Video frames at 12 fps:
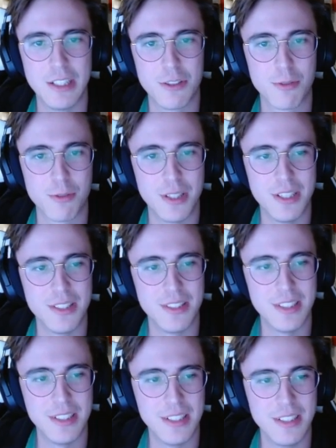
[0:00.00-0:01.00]

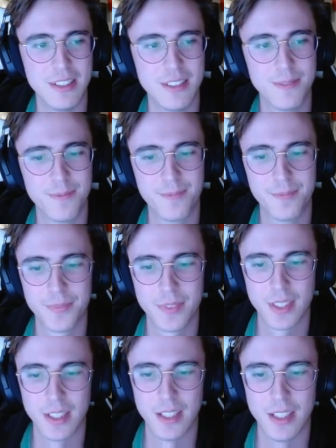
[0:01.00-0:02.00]
crazy
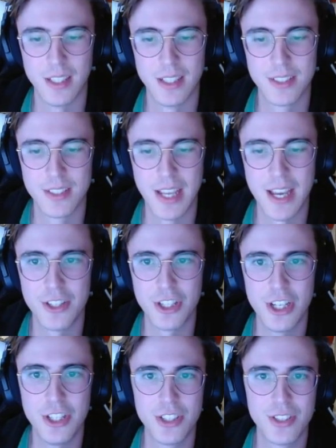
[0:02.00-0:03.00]
stat
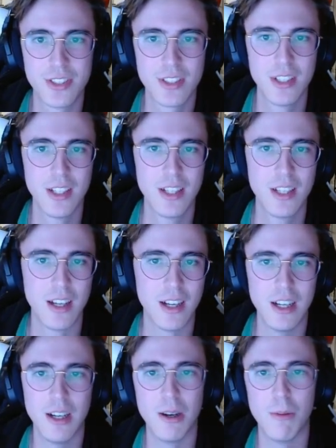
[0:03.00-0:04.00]
changes.
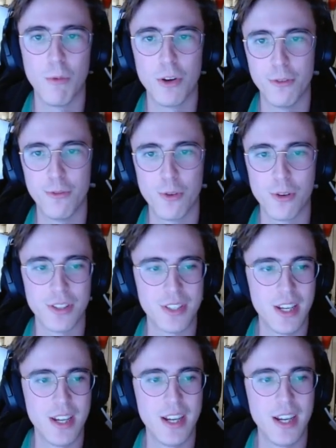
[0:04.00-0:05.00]
104
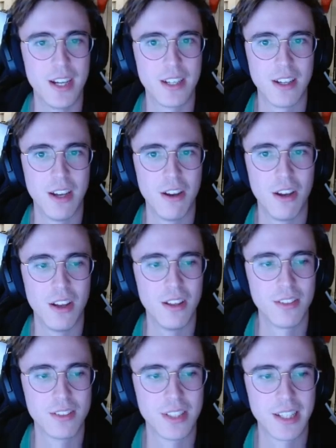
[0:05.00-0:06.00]
attack,
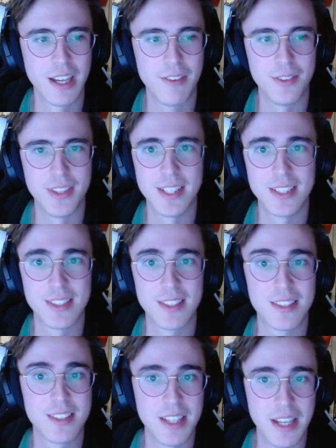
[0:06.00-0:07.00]
looks like everything's the
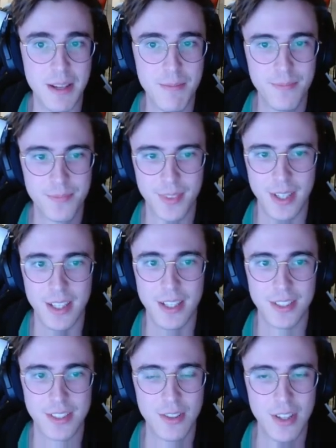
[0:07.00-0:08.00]
same.
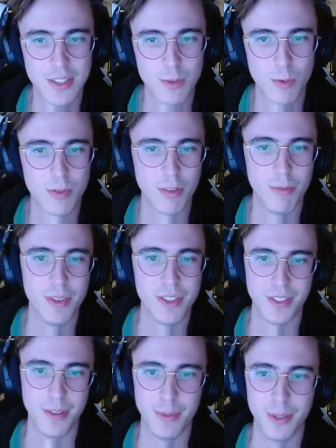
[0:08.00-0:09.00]
Still has Swift Swim
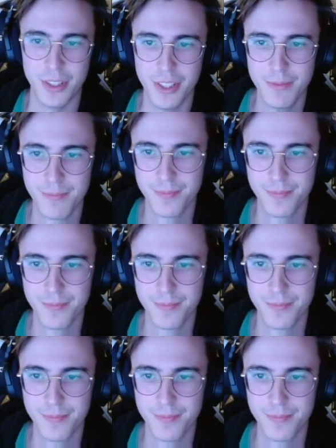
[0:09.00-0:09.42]
as an ability.